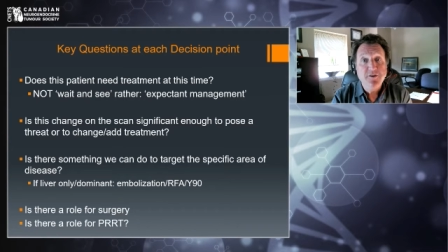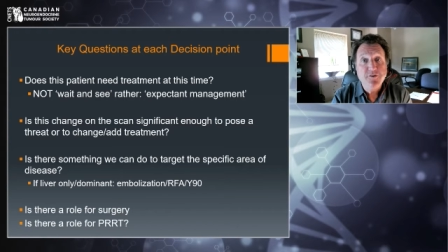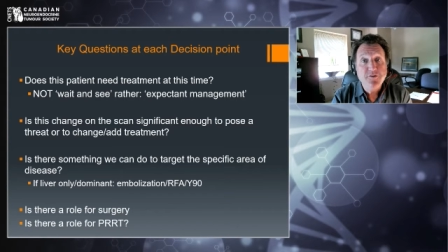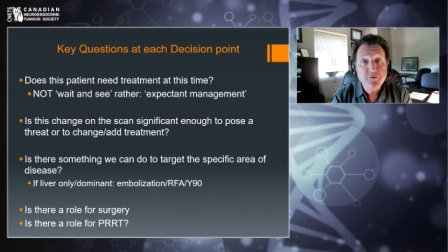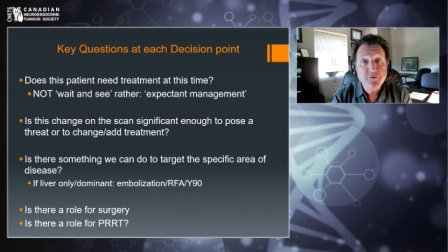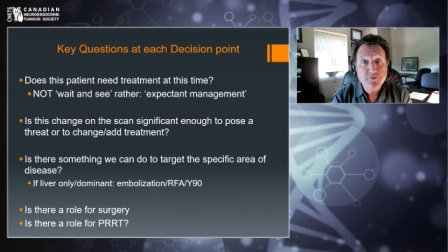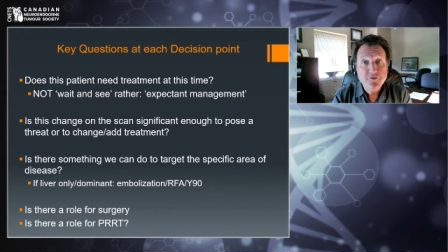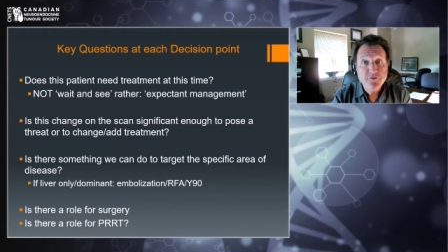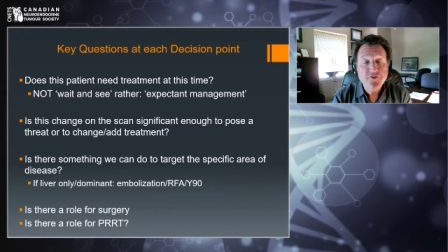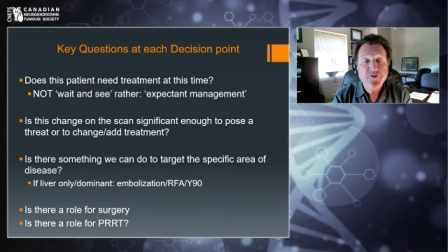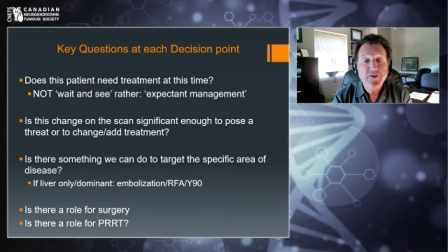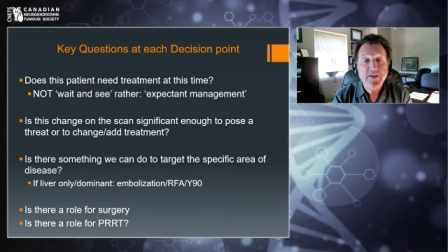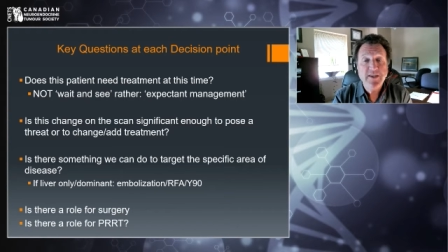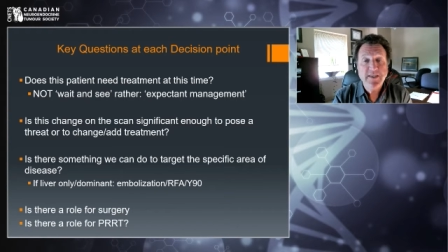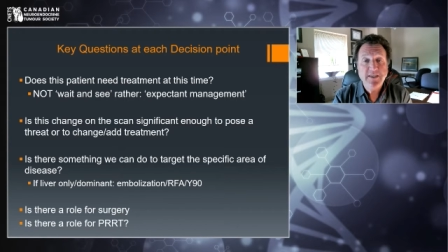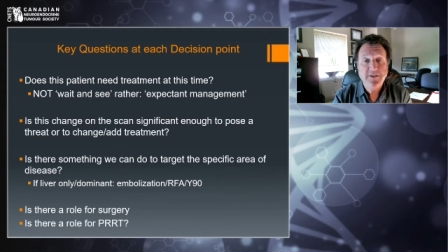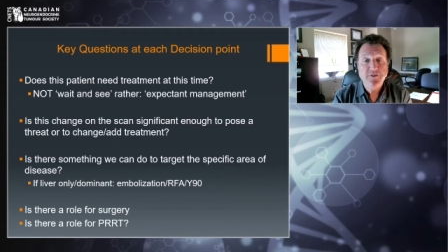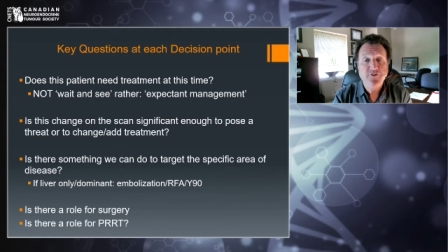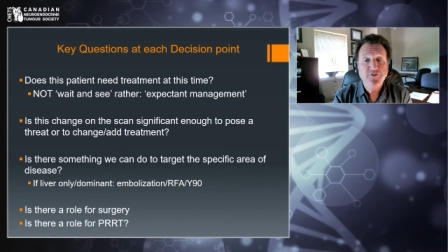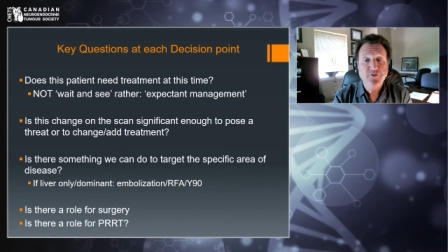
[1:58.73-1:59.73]
to
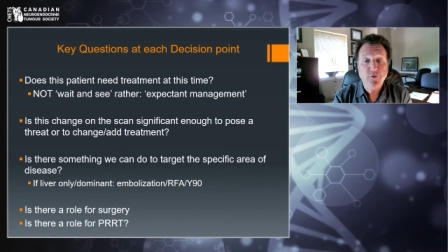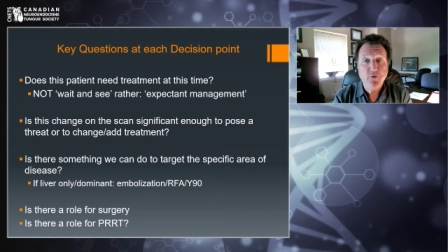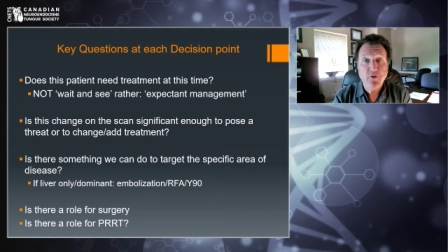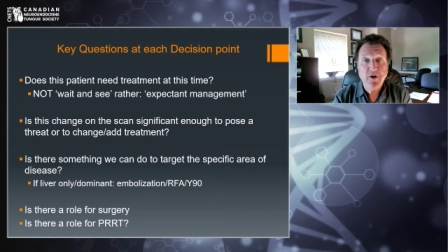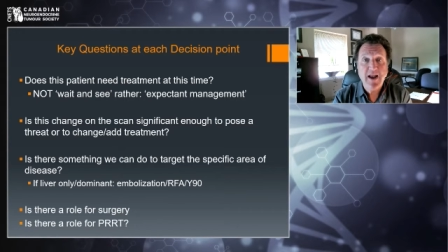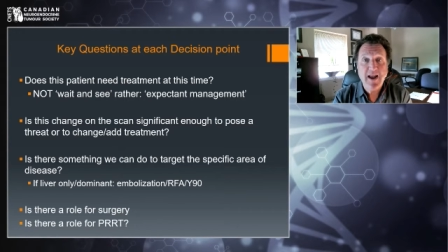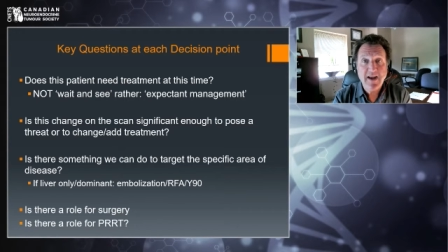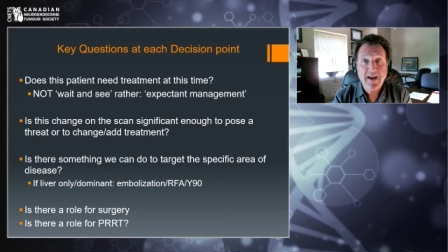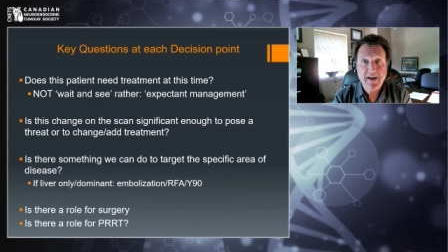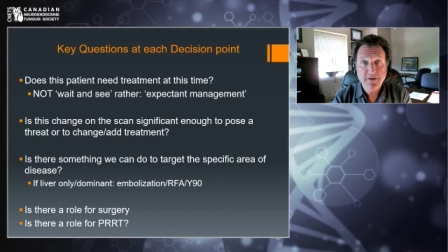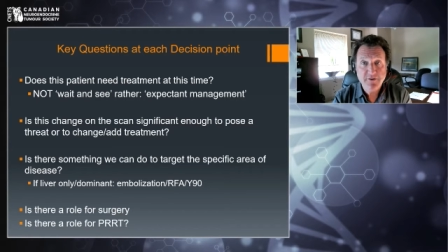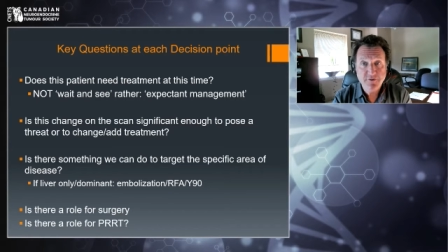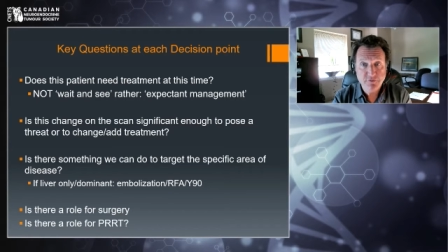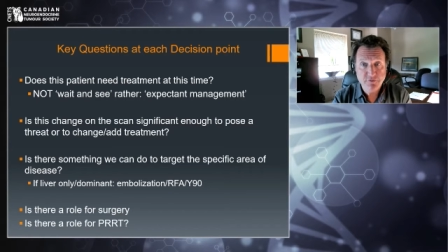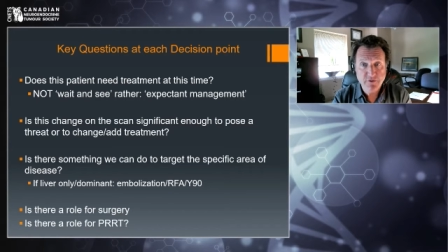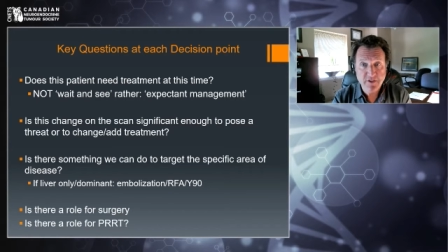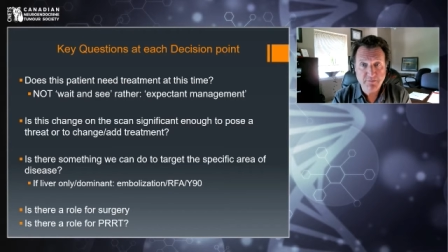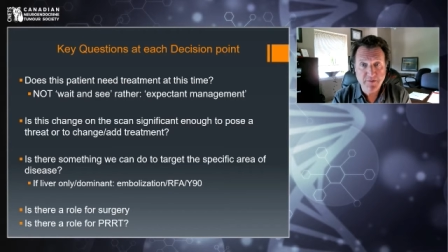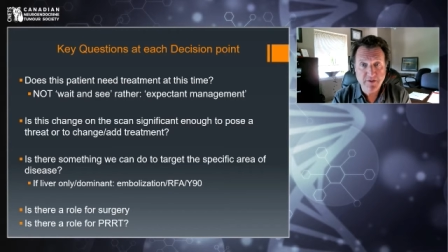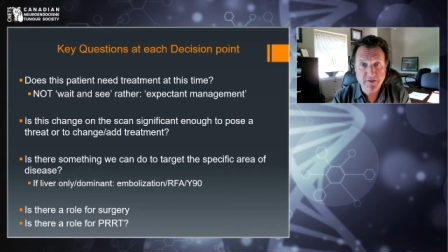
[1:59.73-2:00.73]
change or add
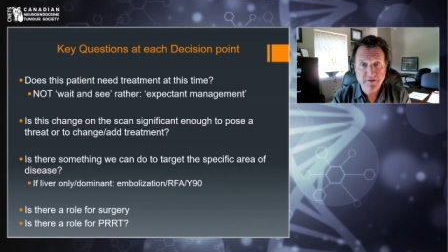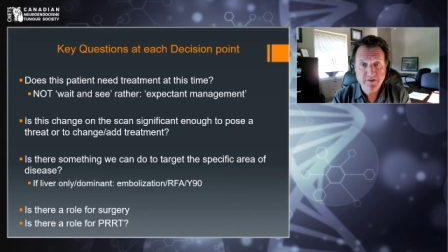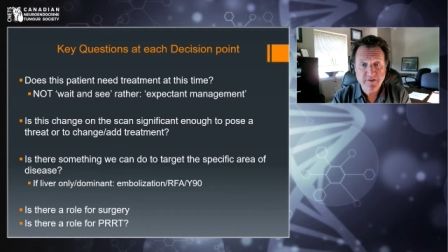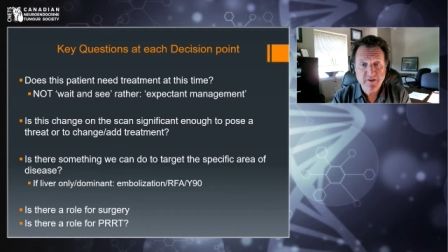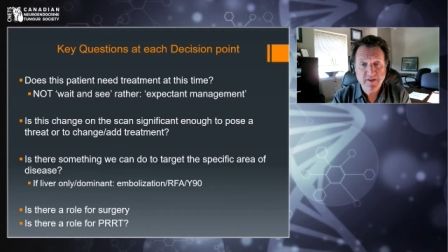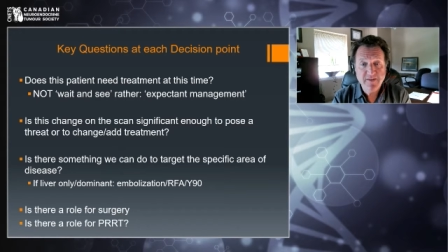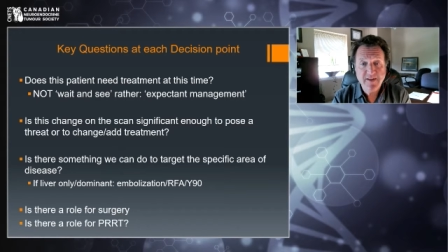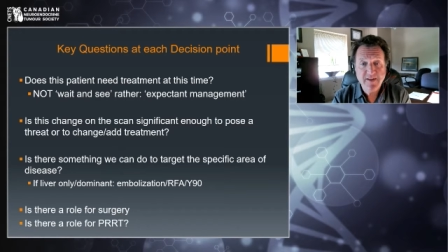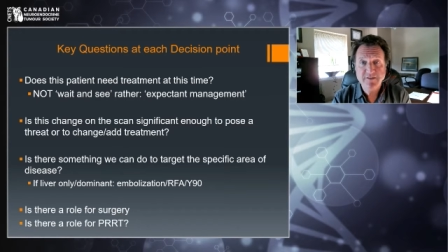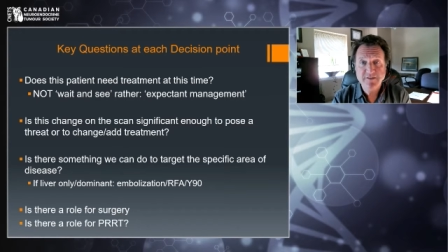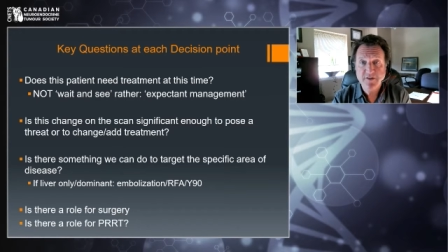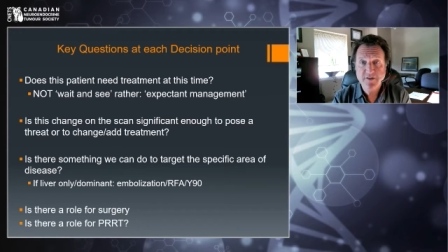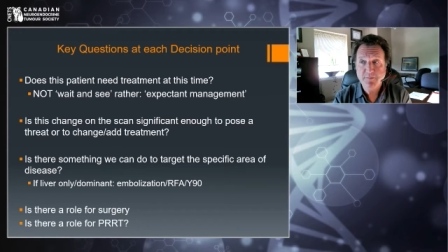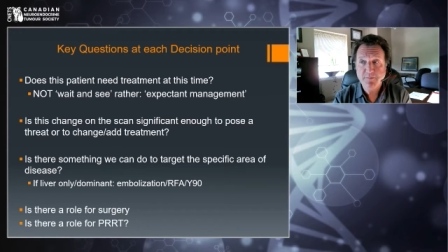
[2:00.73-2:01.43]
treatment? And that's an